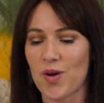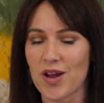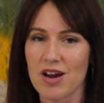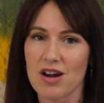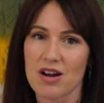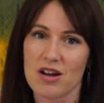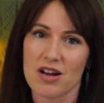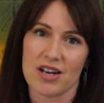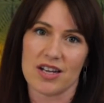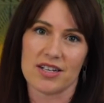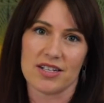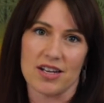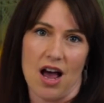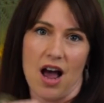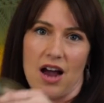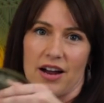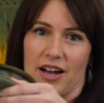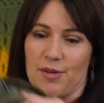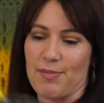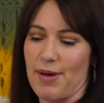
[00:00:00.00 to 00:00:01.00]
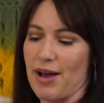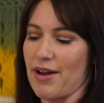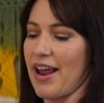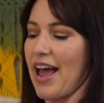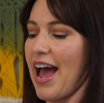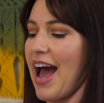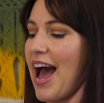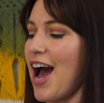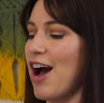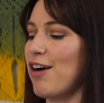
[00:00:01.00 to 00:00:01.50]
we are going to talk about
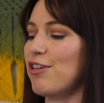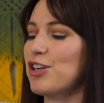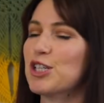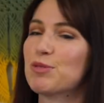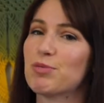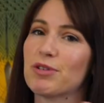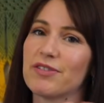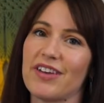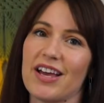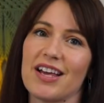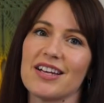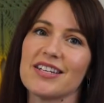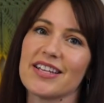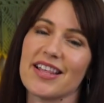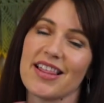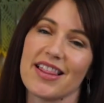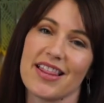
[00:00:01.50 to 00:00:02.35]
how to prevent